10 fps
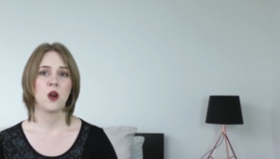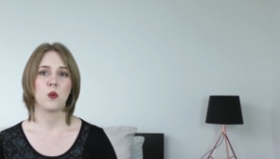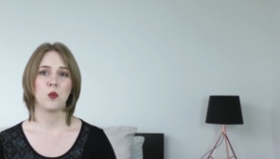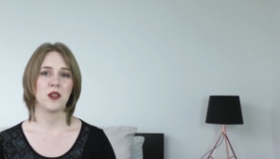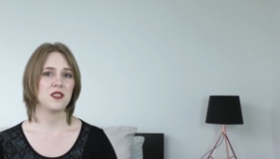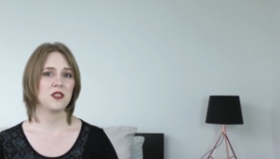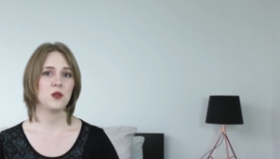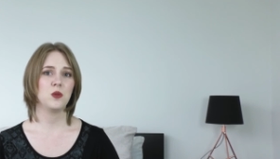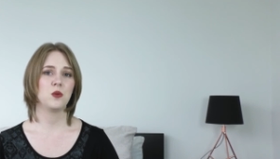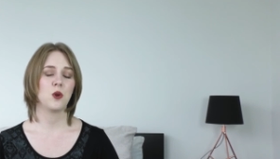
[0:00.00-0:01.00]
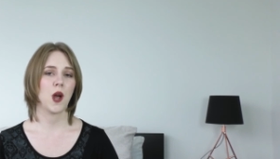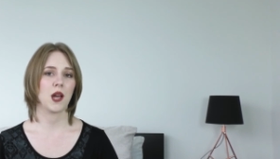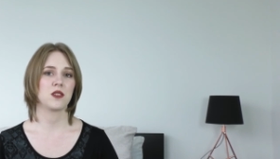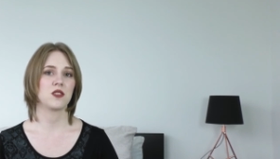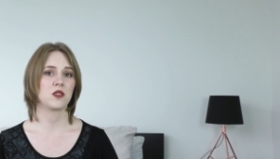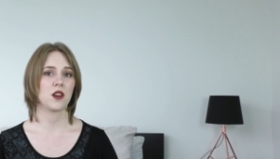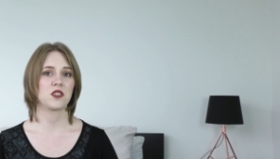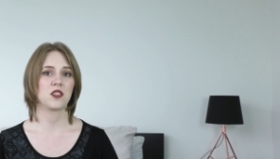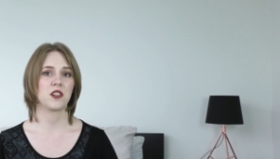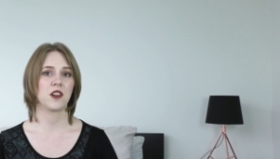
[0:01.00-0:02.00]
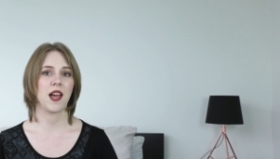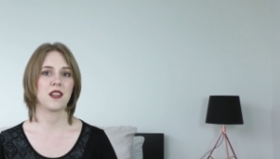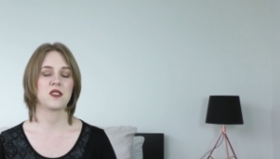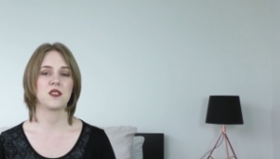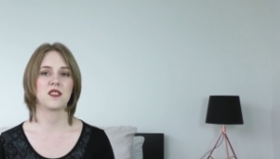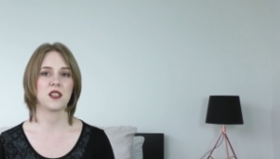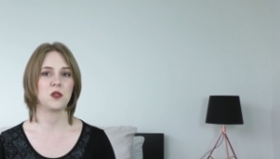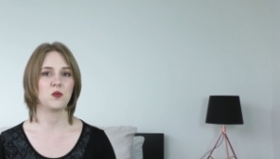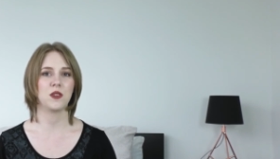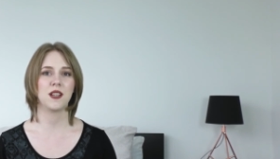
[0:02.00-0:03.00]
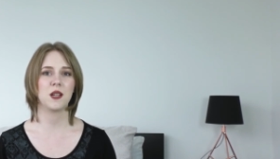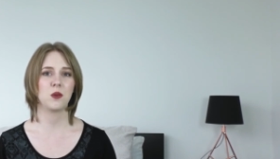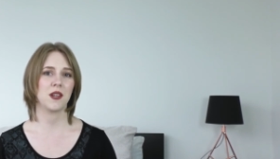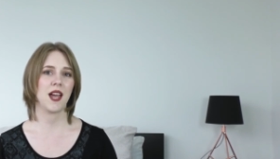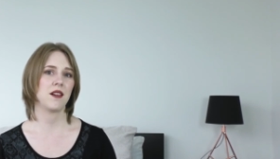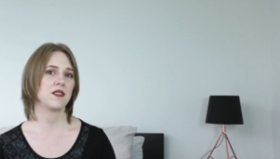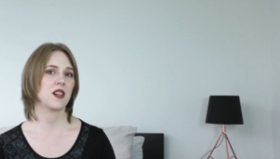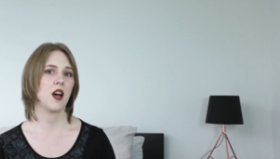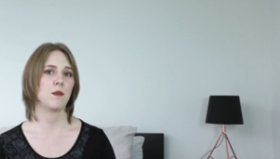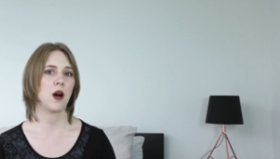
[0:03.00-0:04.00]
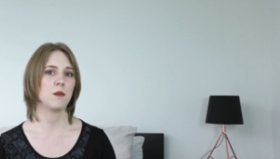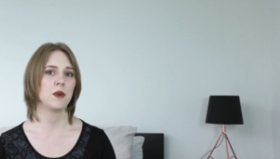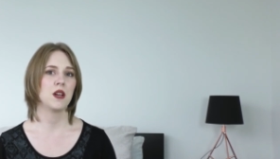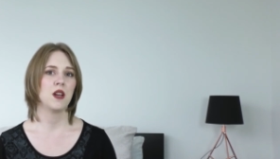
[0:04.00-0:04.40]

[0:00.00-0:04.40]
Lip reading: Once you know how to structure your answers, then you really only have to come up